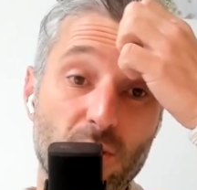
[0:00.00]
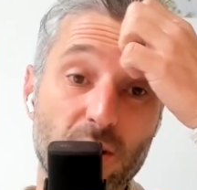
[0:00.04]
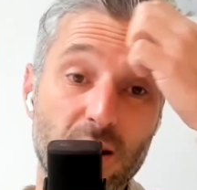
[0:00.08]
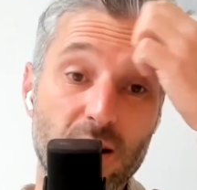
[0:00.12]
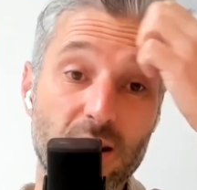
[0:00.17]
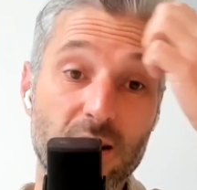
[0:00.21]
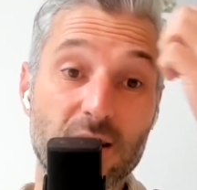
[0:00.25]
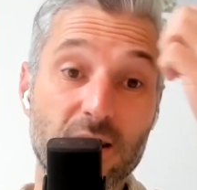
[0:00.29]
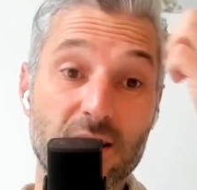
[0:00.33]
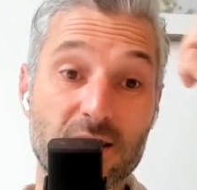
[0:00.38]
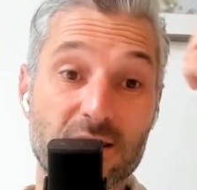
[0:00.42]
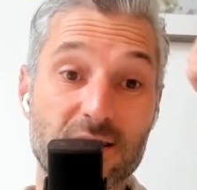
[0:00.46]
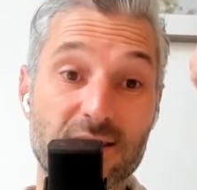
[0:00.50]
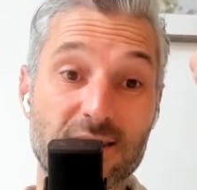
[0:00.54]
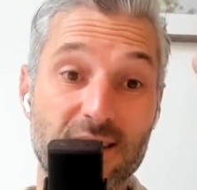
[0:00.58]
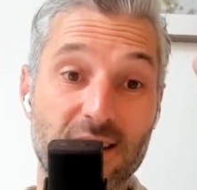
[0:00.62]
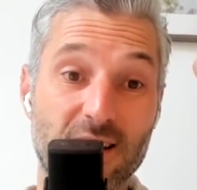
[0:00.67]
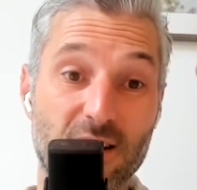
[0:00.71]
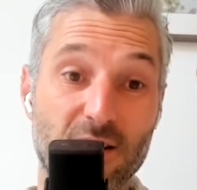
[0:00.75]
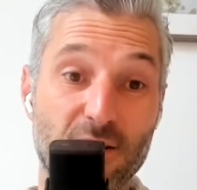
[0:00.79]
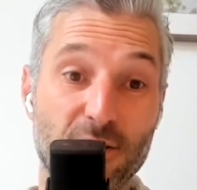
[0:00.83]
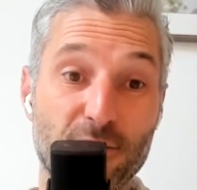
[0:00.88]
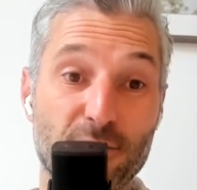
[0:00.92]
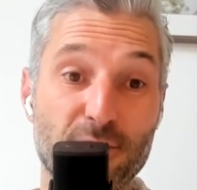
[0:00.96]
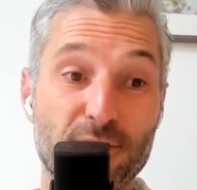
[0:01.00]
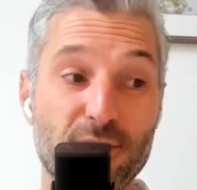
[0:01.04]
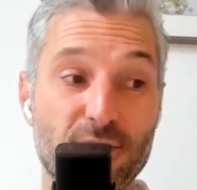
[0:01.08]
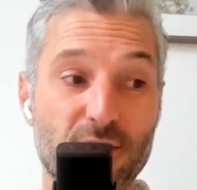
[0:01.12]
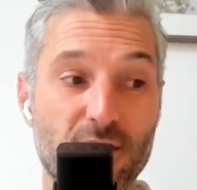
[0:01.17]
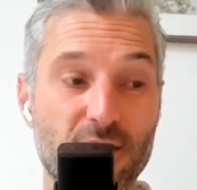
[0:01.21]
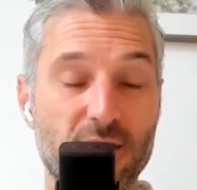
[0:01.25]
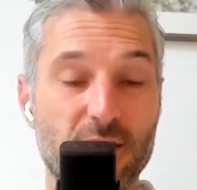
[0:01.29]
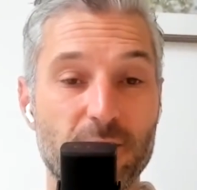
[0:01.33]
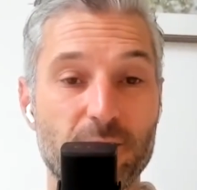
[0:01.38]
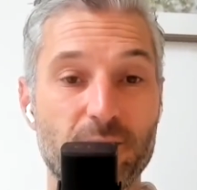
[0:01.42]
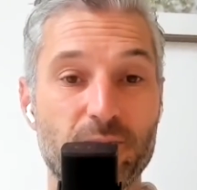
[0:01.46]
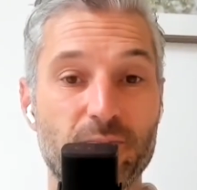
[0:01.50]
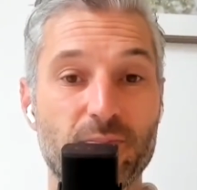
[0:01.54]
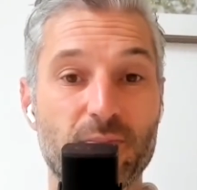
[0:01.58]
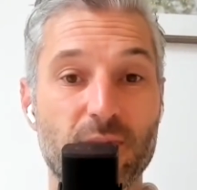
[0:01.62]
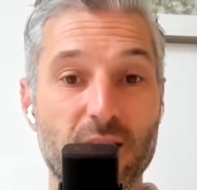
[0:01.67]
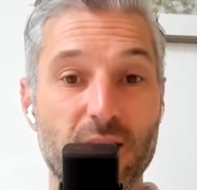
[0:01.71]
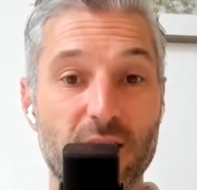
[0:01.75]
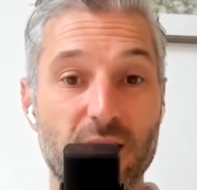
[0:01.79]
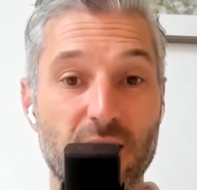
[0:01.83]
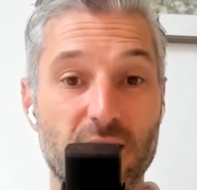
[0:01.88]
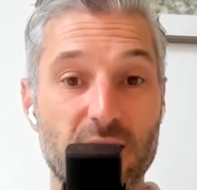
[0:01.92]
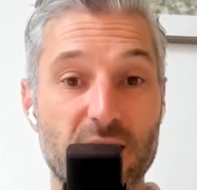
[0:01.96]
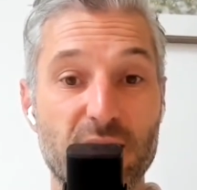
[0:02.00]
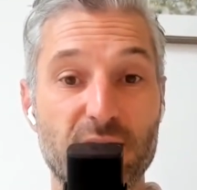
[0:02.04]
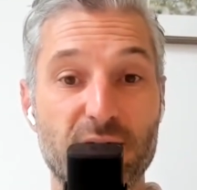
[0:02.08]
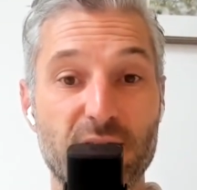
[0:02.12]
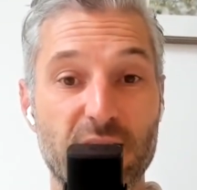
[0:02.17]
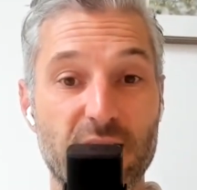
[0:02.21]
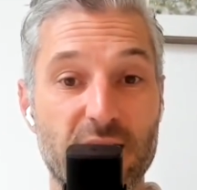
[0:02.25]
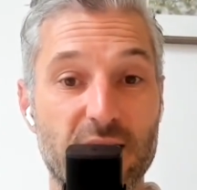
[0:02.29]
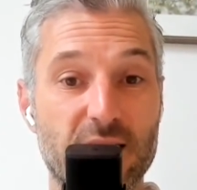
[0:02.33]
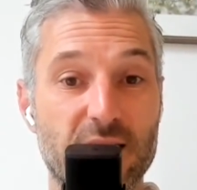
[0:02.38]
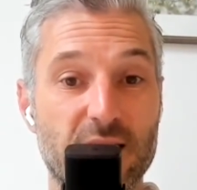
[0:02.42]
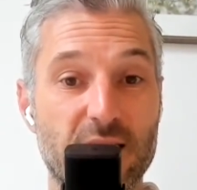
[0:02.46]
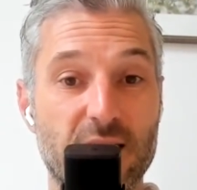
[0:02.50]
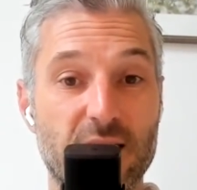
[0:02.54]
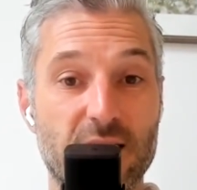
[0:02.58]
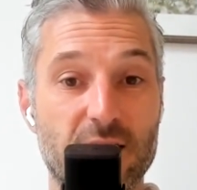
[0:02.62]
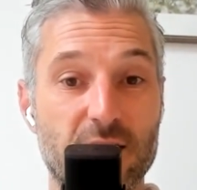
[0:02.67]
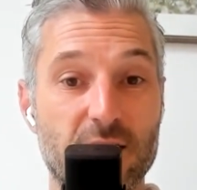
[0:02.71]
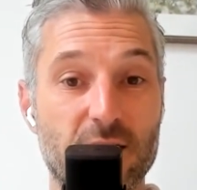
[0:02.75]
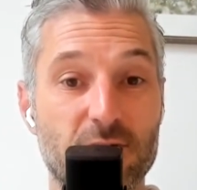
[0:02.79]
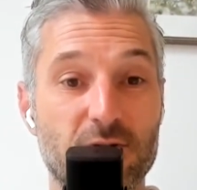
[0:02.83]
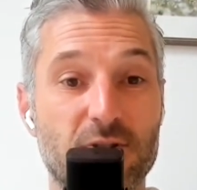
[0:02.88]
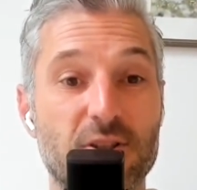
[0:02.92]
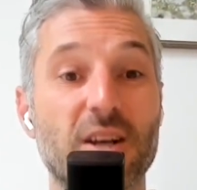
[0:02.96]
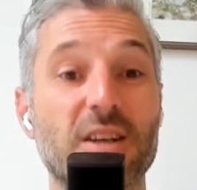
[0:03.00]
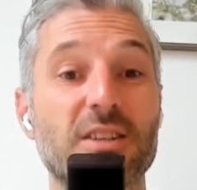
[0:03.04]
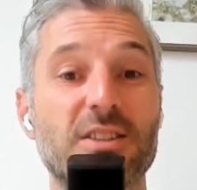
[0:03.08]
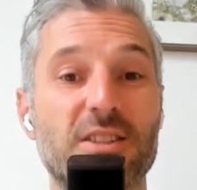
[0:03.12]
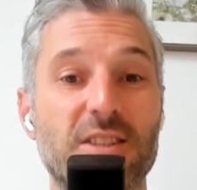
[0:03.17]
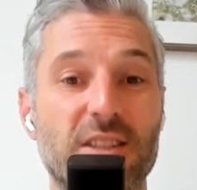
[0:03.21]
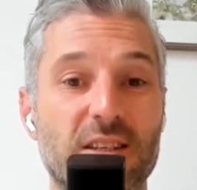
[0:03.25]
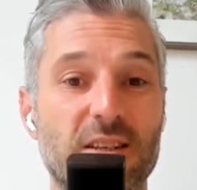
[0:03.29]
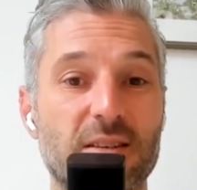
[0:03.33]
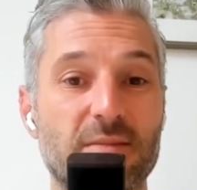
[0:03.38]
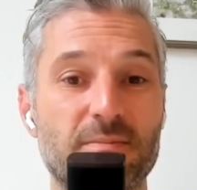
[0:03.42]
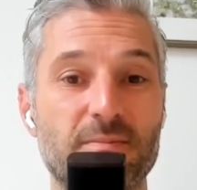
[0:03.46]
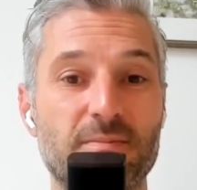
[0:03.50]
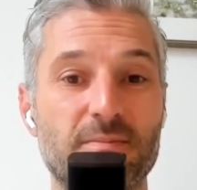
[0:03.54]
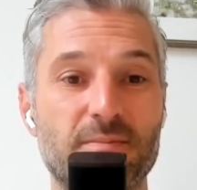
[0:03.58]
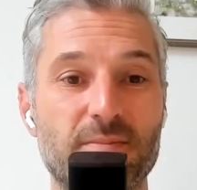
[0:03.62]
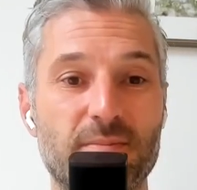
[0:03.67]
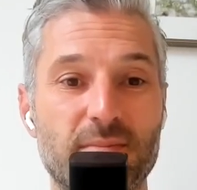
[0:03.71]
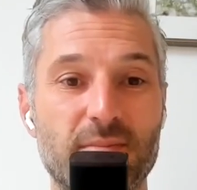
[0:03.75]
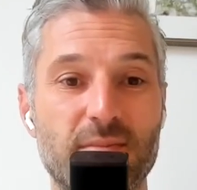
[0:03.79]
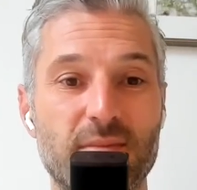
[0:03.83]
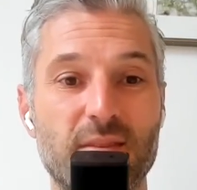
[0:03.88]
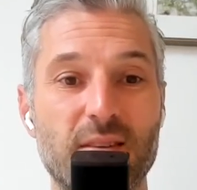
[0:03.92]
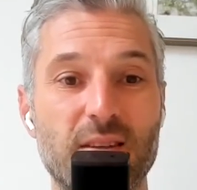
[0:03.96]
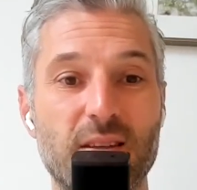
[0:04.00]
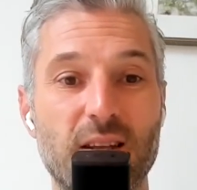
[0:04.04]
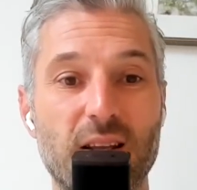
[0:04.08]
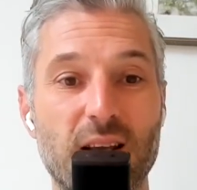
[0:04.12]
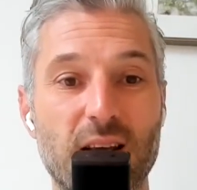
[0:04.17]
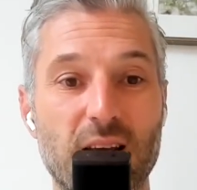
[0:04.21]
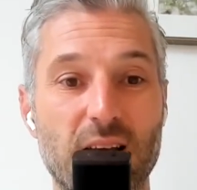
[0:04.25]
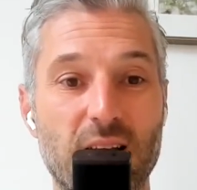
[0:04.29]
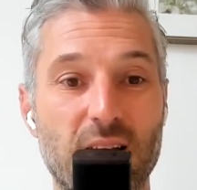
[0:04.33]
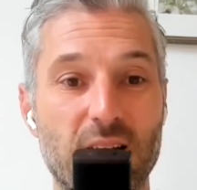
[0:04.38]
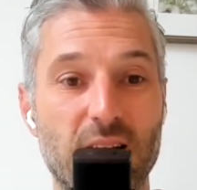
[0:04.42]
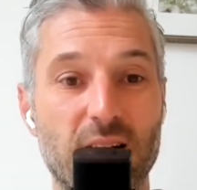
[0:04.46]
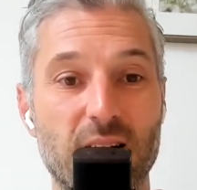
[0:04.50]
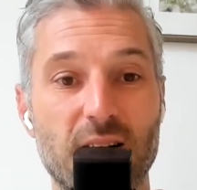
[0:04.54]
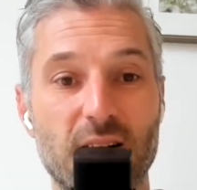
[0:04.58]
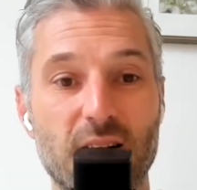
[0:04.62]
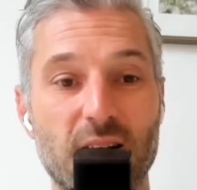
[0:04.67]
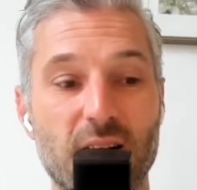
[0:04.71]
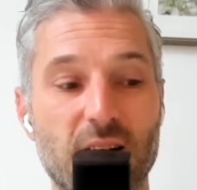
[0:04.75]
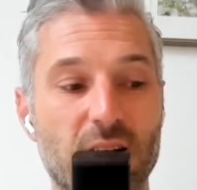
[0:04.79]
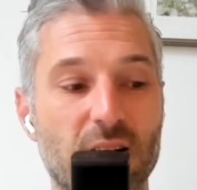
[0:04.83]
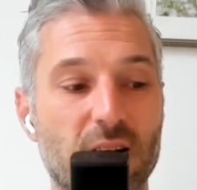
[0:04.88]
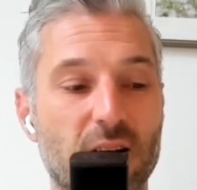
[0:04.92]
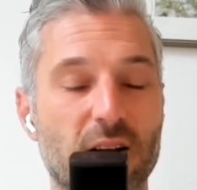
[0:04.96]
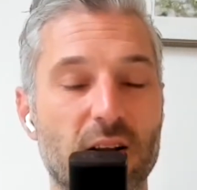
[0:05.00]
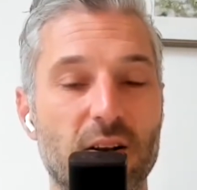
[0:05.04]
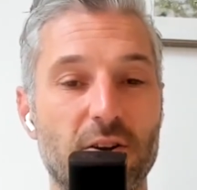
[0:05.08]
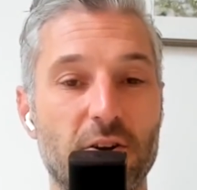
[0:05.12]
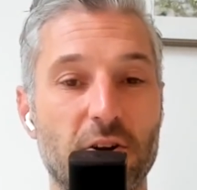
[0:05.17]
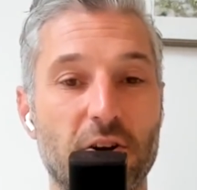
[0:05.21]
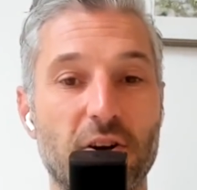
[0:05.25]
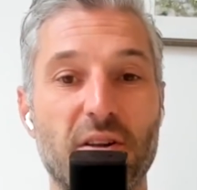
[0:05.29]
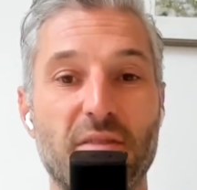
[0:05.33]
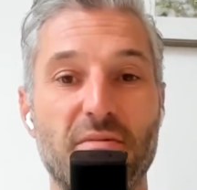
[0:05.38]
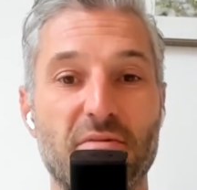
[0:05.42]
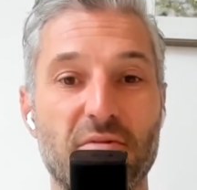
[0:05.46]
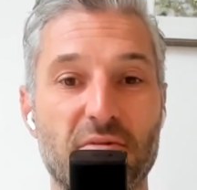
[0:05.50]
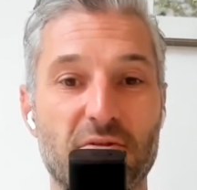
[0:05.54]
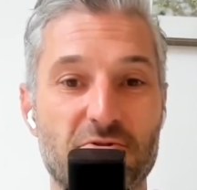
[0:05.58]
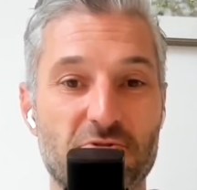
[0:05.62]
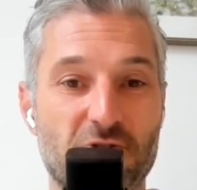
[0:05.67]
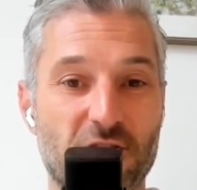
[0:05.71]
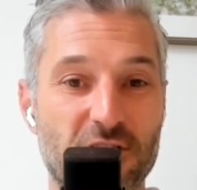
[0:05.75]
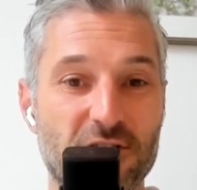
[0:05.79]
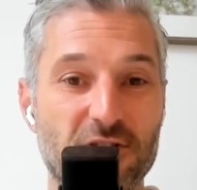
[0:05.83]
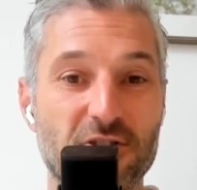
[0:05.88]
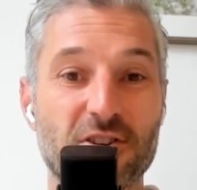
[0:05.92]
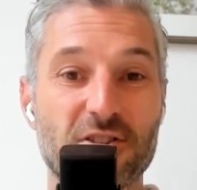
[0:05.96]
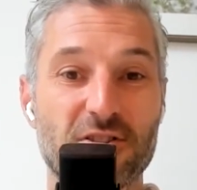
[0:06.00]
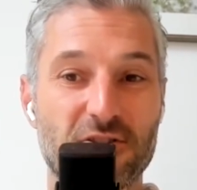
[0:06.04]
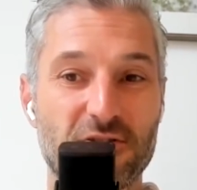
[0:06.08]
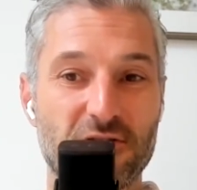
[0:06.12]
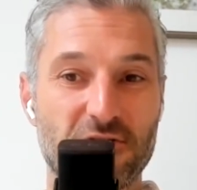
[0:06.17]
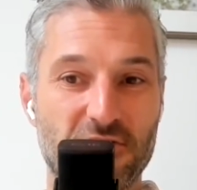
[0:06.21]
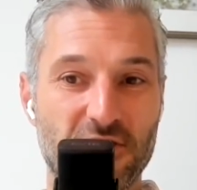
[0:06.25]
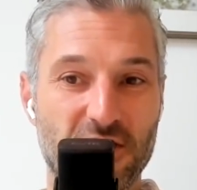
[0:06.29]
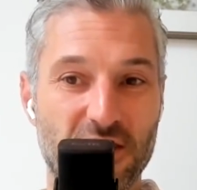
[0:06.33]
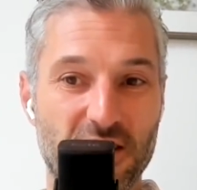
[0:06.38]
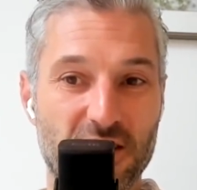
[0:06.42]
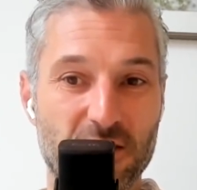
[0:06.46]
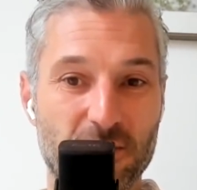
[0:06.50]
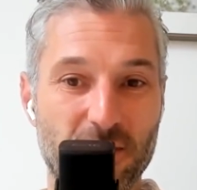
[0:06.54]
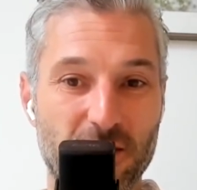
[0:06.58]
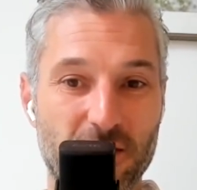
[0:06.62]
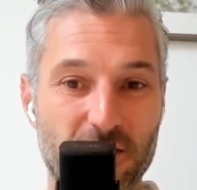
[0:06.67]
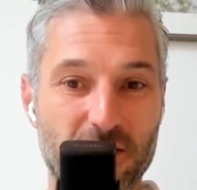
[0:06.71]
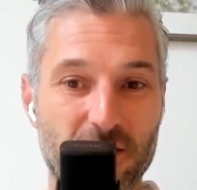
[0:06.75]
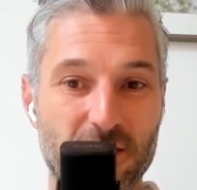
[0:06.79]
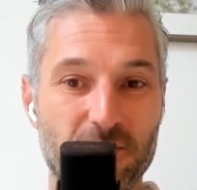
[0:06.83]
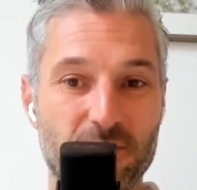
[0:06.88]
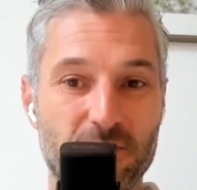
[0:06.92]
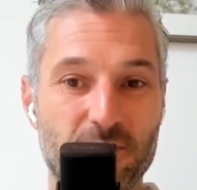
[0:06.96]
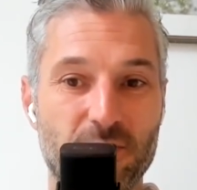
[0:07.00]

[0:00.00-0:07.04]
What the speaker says: it instead of leaving it and don't touch it and not even try not to think about it.